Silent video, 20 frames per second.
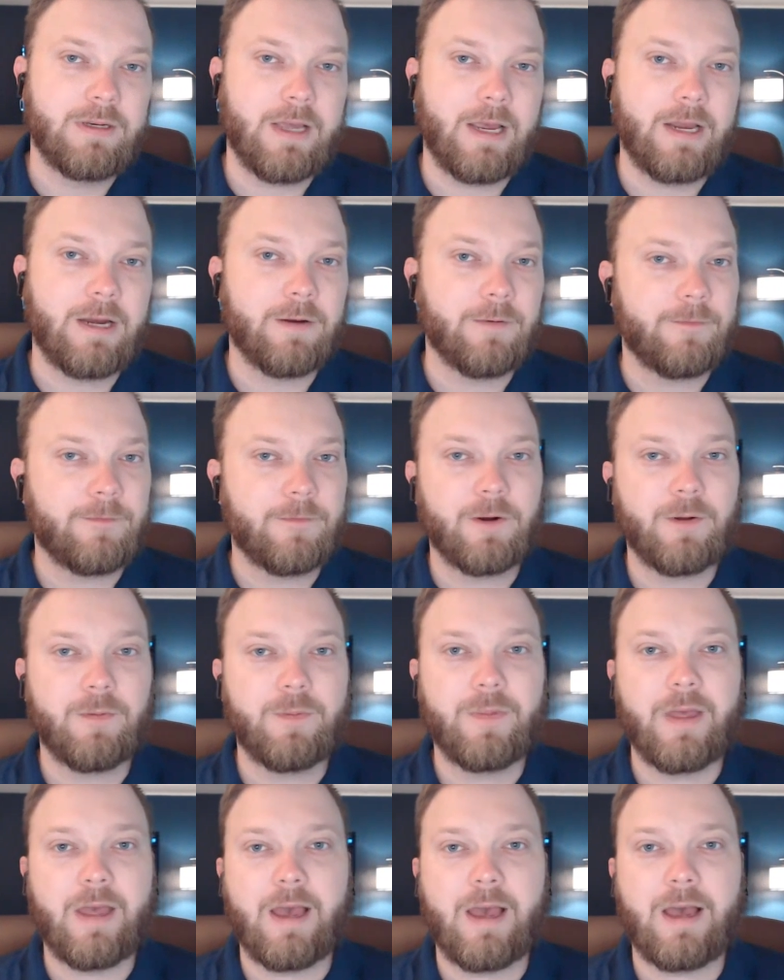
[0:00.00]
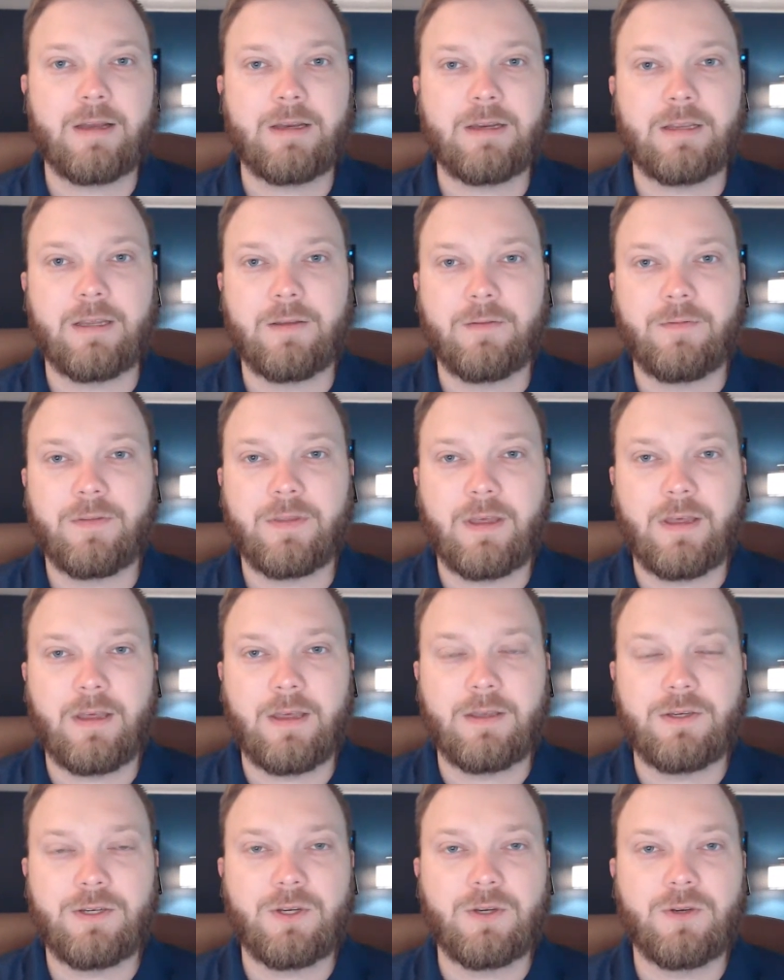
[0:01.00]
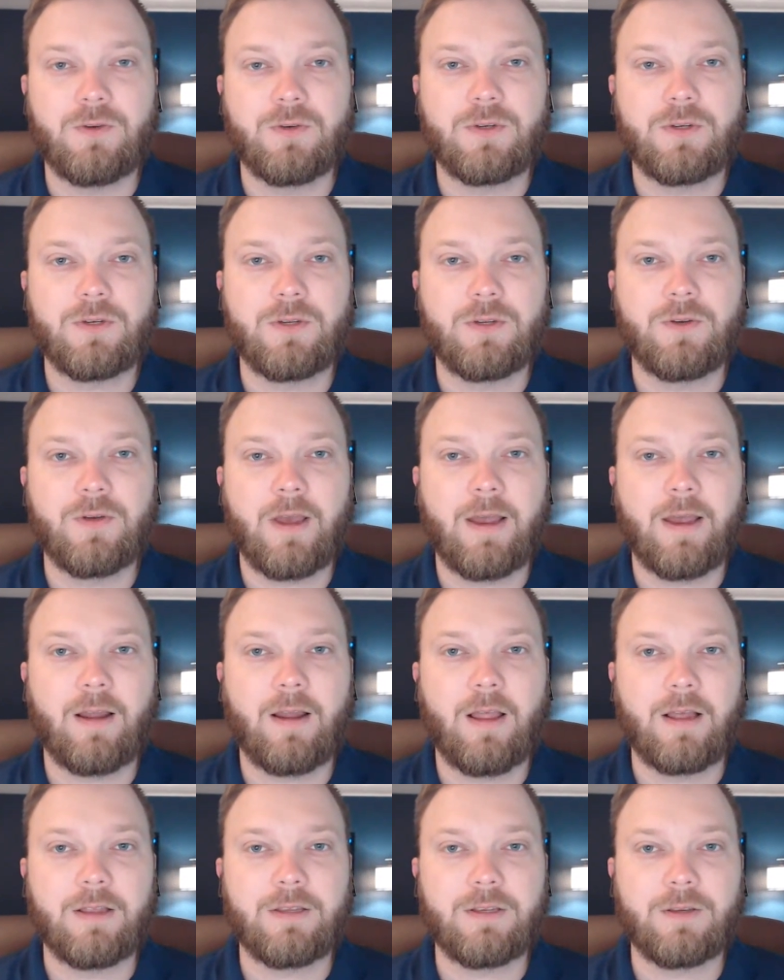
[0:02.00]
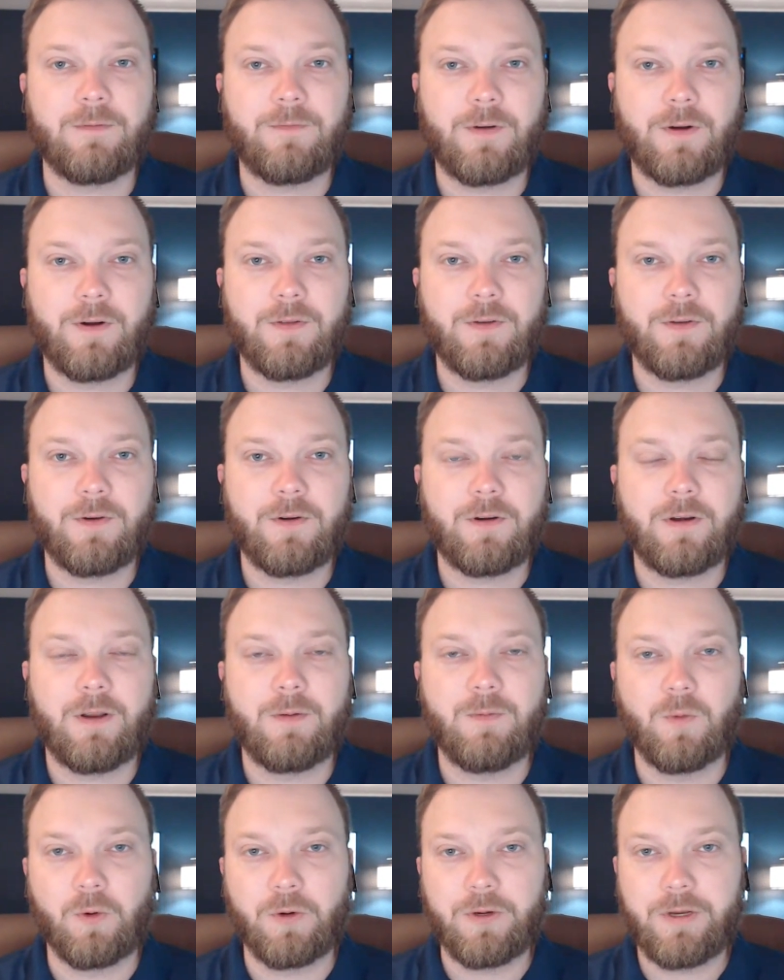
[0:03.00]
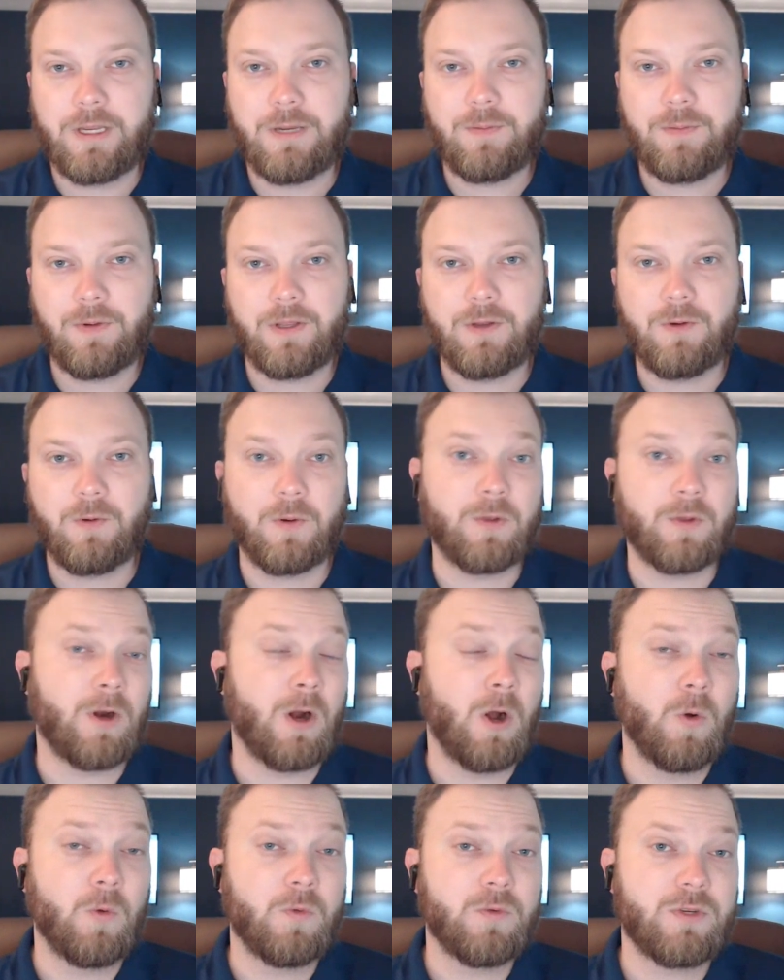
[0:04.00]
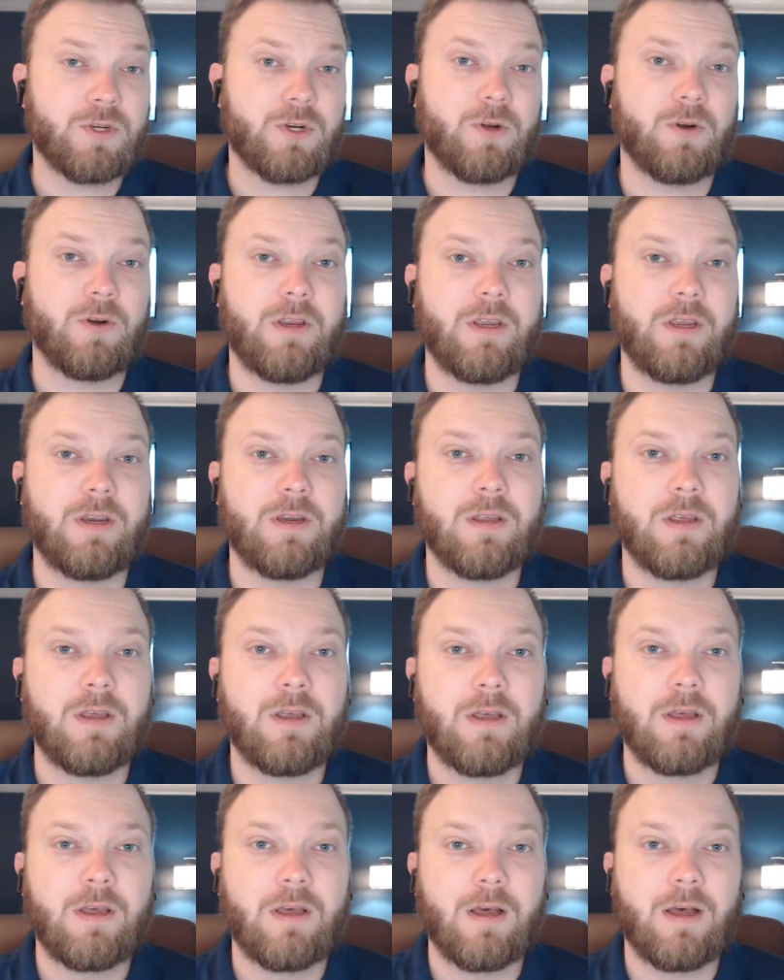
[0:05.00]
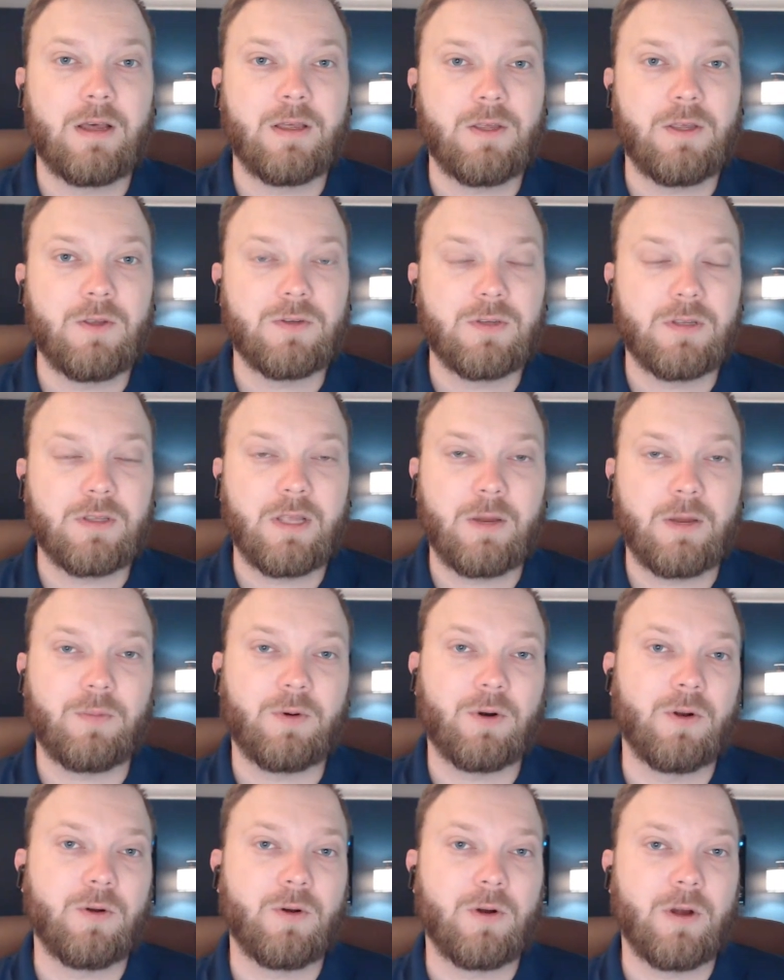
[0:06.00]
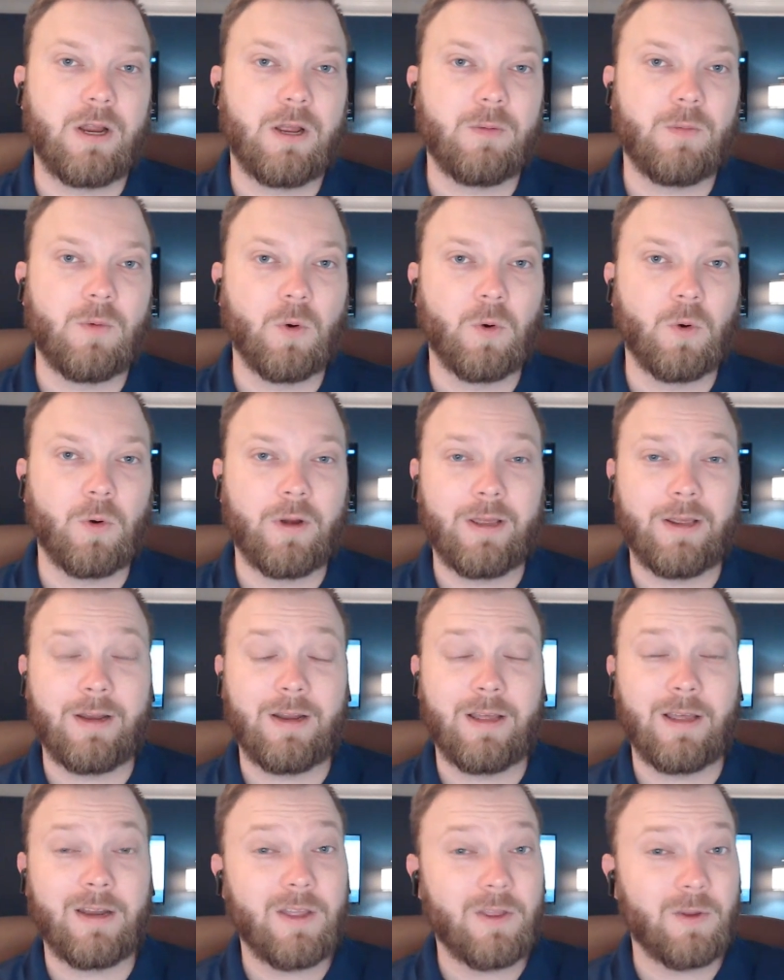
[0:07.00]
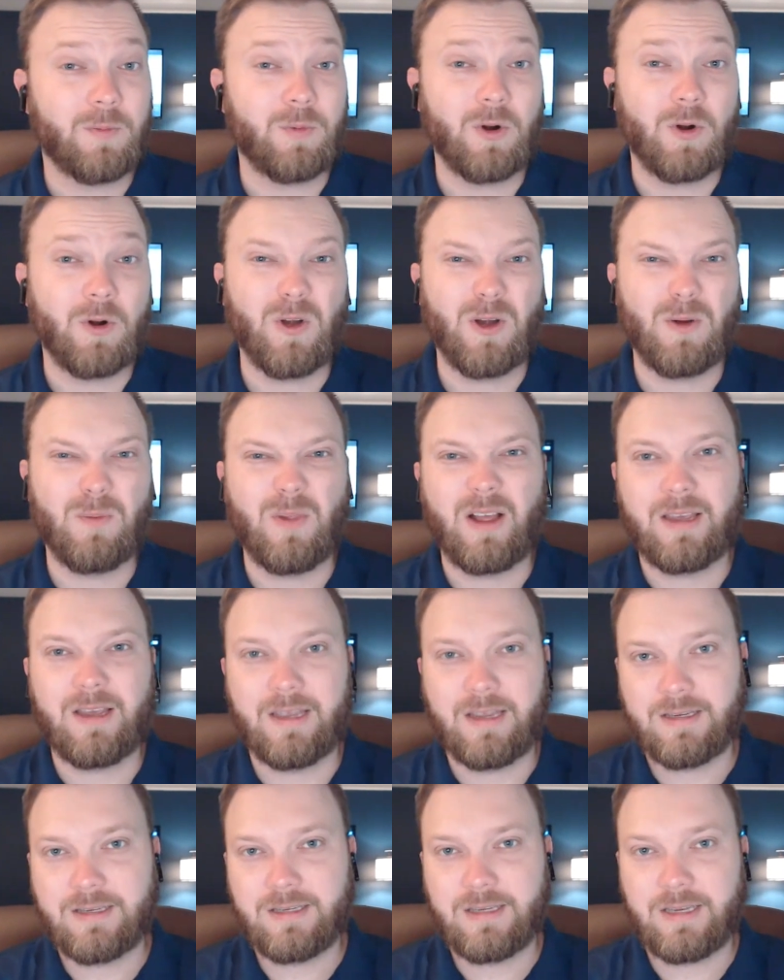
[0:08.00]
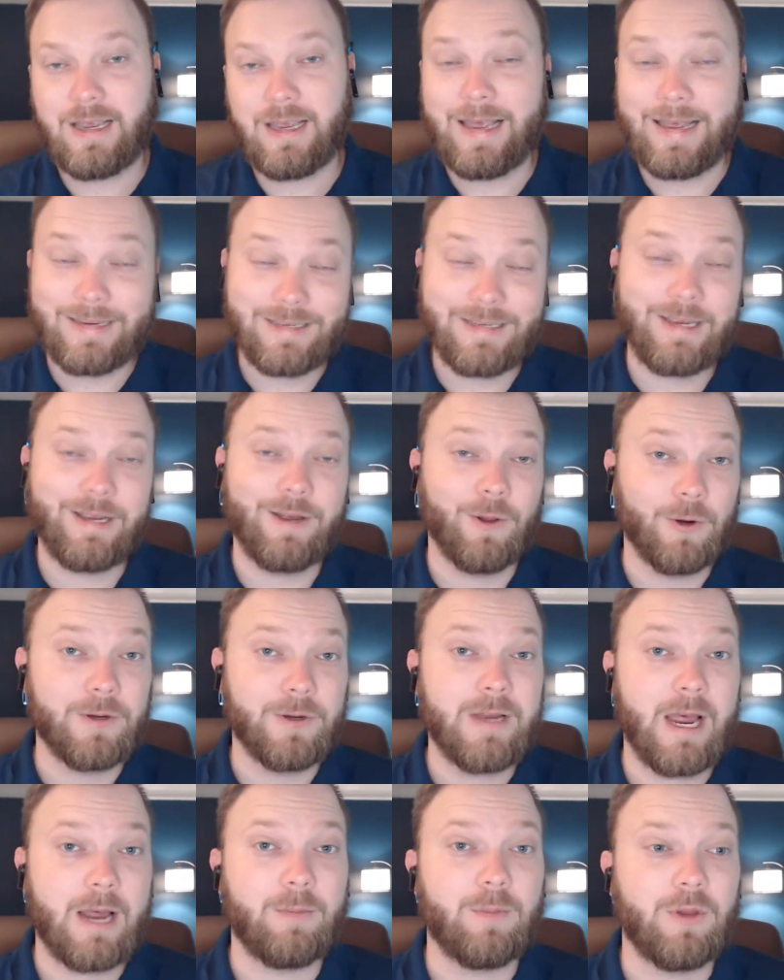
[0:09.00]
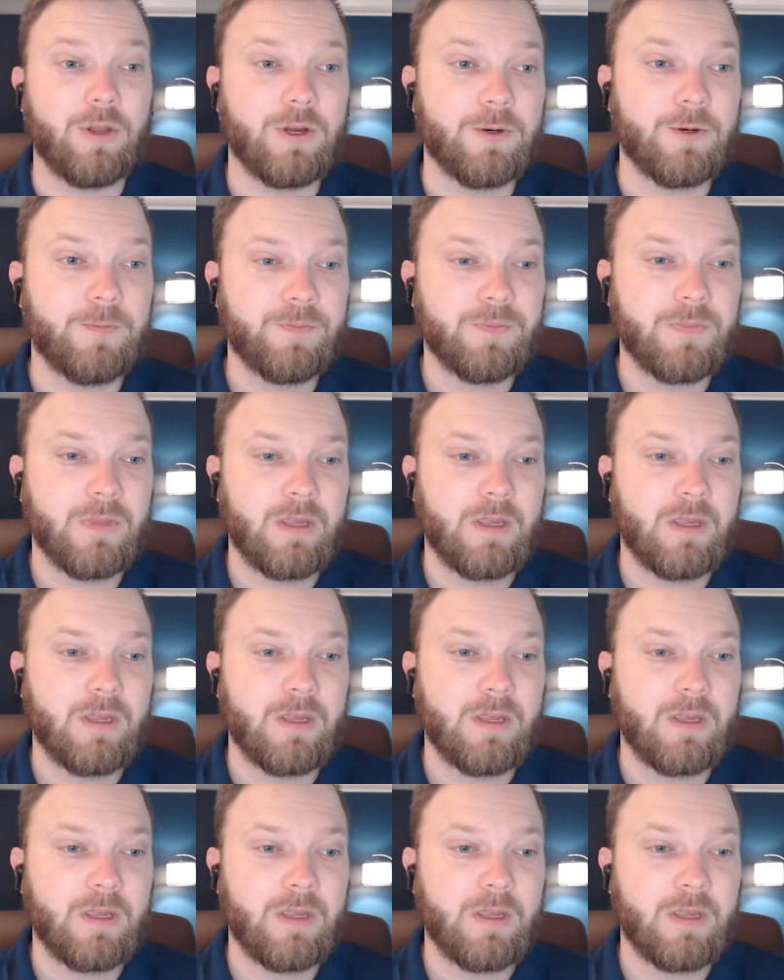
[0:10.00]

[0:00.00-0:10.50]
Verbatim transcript: data from that if they choose to analyze it further and more deeply, whether on screen using that program or in another program like Excel or Tableau.